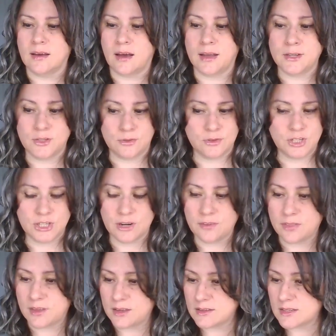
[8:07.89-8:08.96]
I do share
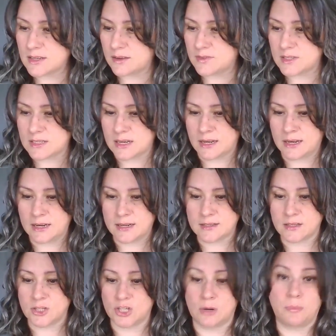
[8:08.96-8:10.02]
things I've studied
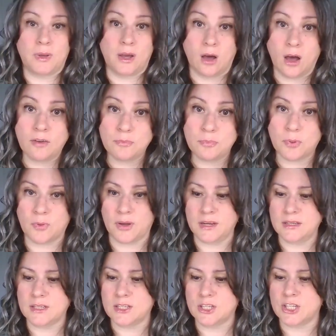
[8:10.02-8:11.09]
as a jumping off
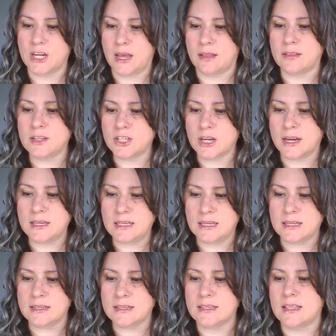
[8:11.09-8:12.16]
point to challenge
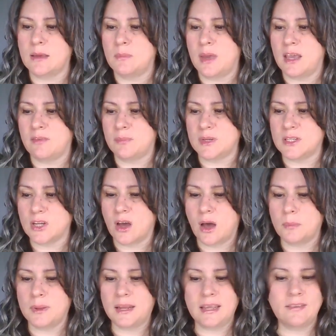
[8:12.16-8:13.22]
ideas they may have been
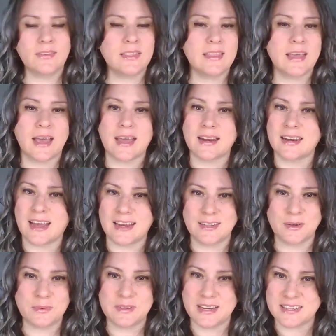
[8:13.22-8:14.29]
taught, but even then, I
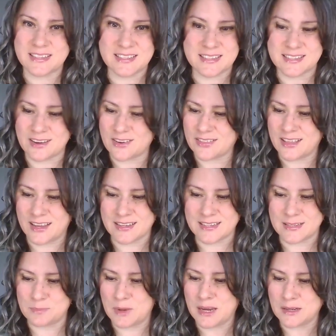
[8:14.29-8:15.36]
don't necessarily
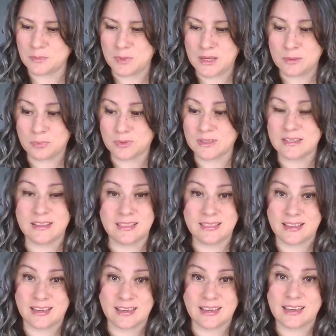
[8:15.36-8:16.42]
expect people to
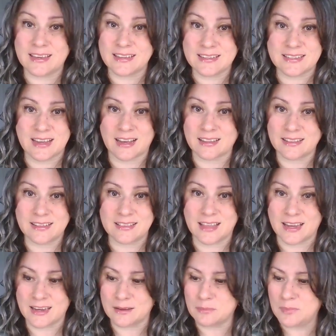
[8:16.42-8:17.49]
think exactly
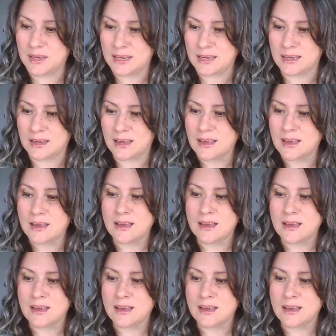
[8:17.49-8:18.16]
like me.